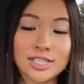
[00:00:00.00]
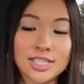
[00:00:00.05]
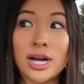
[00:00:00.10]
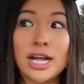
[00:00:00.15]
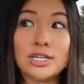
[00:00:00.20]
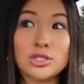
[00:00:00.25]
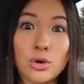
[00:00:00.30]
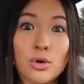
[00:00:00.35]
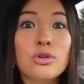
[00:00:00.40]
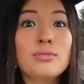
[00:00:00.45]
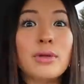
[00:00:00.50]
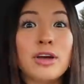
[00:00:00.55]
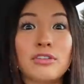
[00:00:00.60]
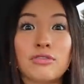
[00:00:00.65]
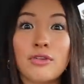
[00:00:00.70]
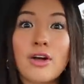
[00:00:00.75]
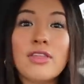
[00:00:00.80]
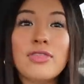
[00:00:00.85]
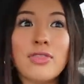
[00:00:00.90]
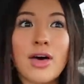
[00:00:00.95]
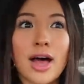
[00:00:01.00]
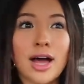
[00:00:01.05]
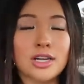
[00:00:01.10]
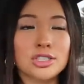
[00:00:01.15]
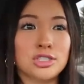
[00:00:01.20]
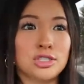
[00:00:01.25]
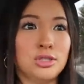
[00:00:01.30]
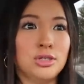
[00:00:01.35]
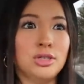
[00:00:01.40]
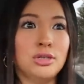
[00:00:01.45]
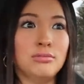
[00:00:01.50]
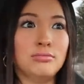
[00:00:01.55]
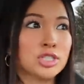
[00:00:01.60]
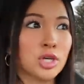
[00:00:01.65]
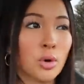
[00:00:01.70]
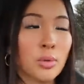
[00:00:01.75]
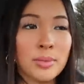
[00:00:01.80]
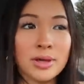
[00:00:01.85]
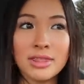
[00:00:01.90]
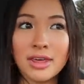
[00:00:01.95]
When I told my friend that, she
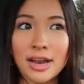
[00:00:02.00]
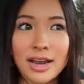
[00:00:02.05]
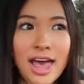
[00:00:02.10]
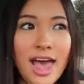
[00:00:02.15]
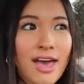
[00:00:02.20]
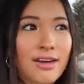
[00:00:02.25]
told me that